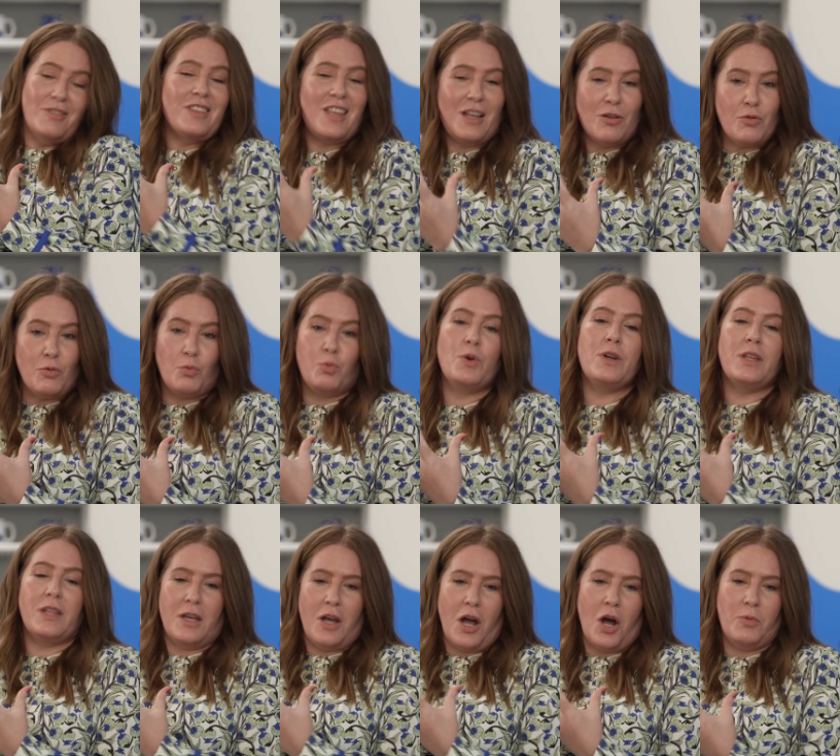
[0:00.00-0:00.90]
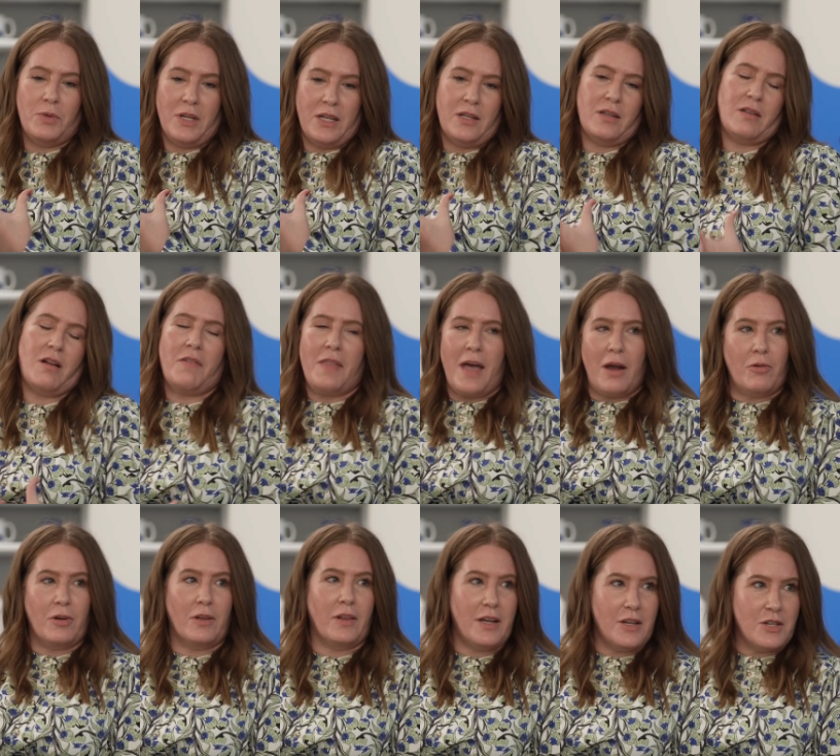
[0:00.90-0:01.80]
th- really honing in on
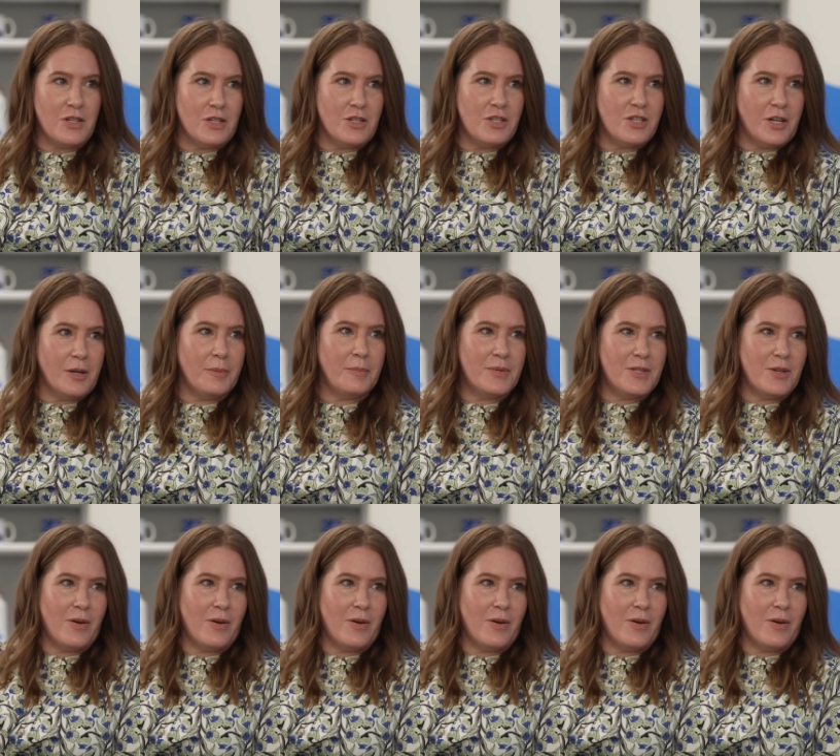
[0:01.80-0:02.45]
that relationship.